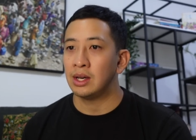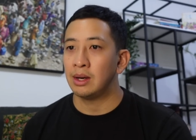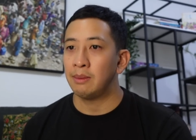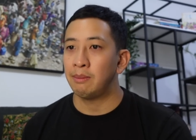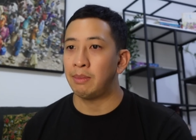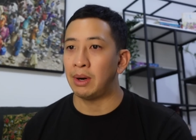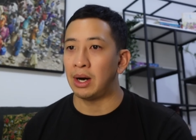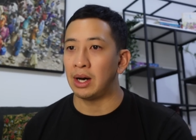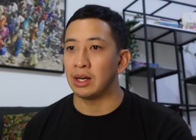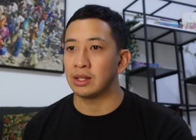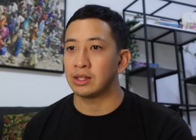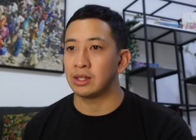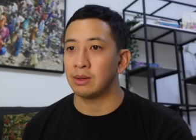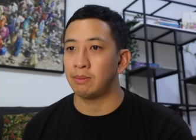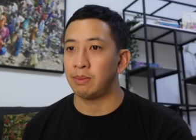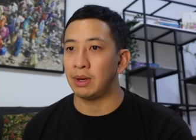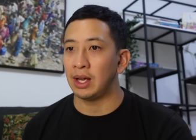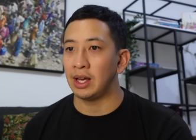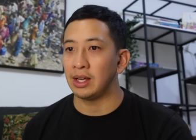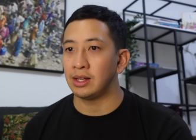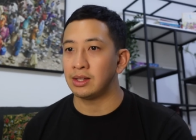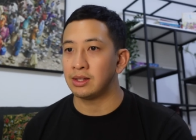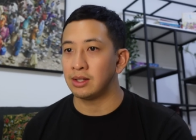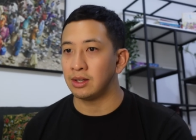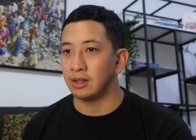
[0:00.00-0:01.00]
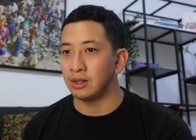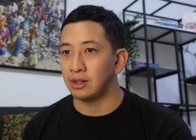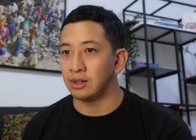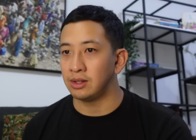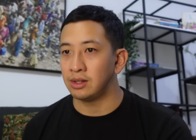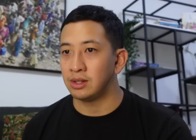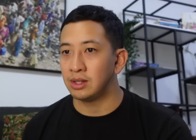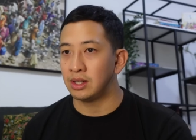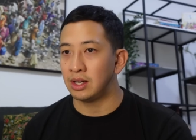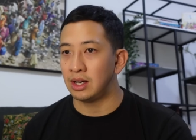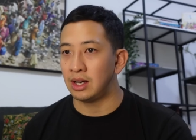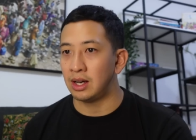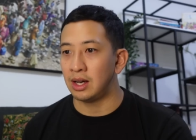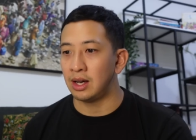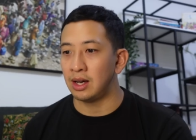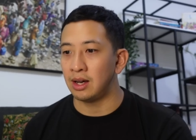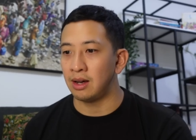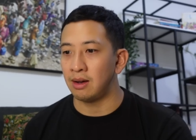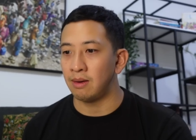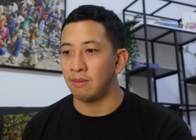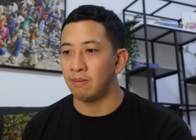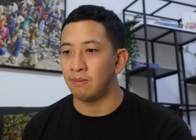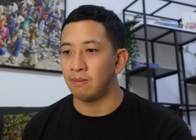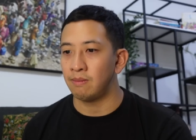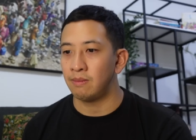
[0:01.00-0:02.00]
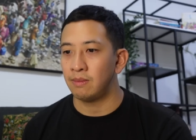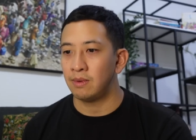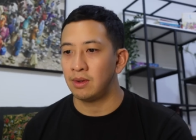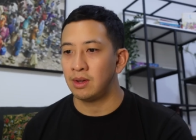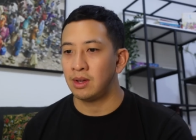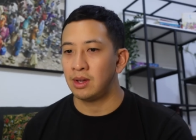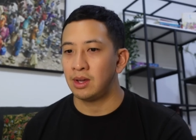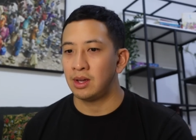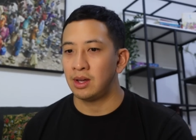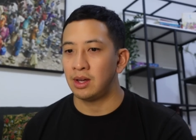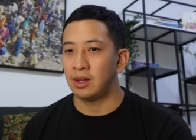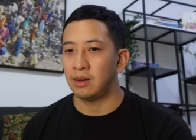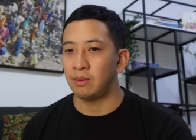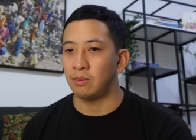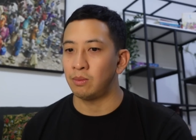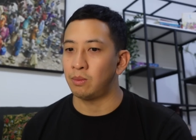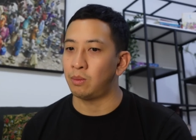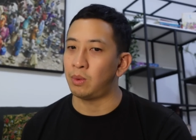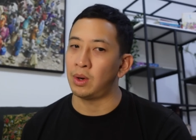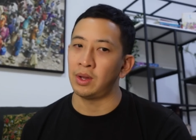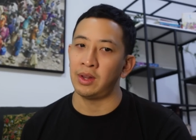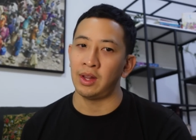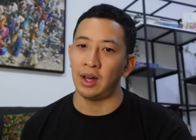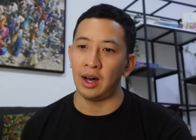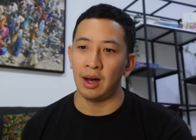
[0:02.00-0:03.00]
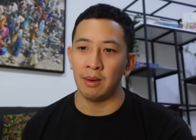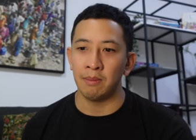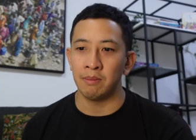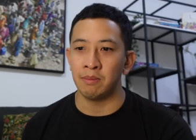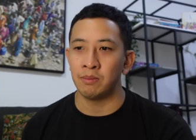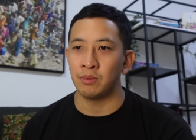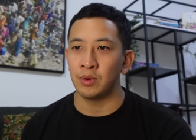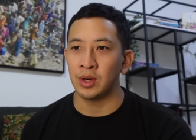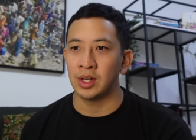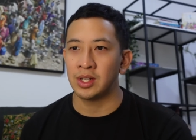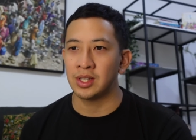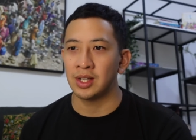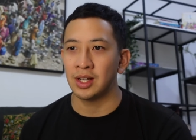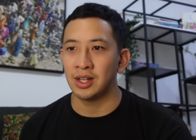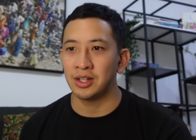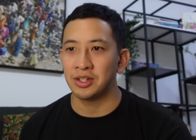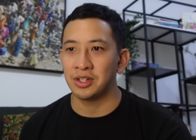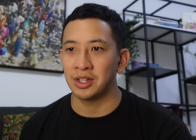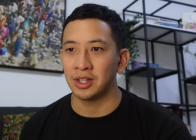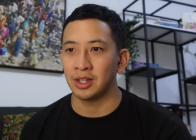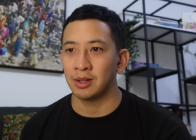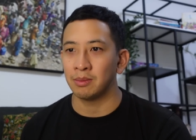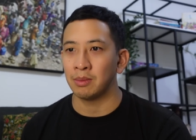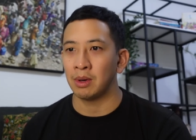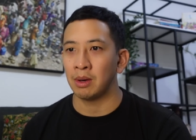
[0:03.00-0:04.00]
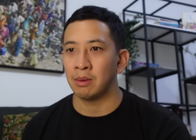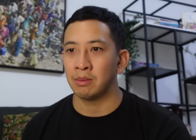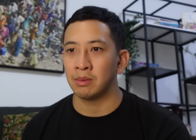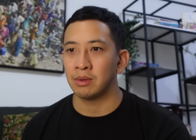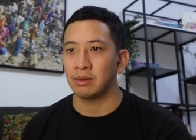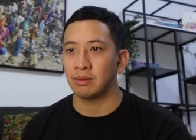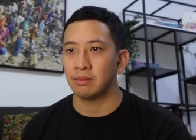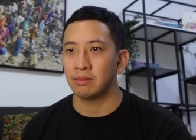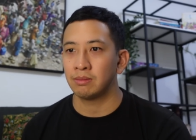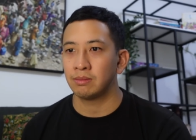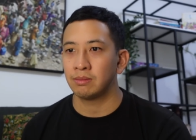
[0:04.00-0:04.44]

part to play too, um, one that I'm researching at the moment.